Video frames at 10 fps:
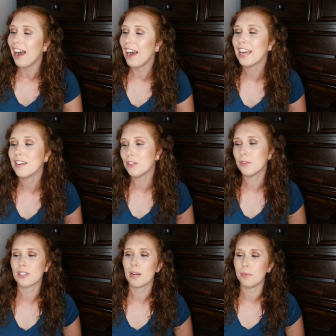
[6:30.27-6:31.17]
I have
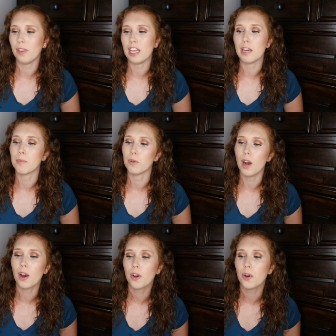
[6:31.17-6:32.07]
used up the
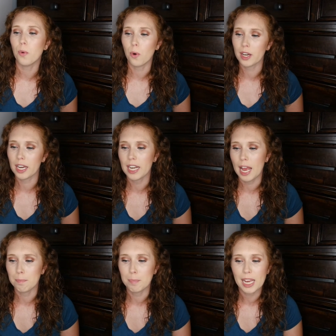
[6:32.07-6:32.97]
Morocco Orchid
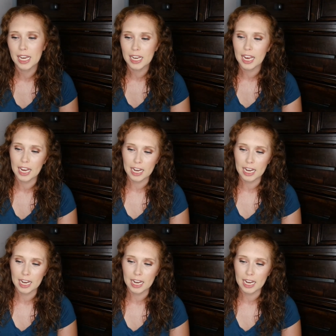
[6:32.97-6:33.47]
and Pink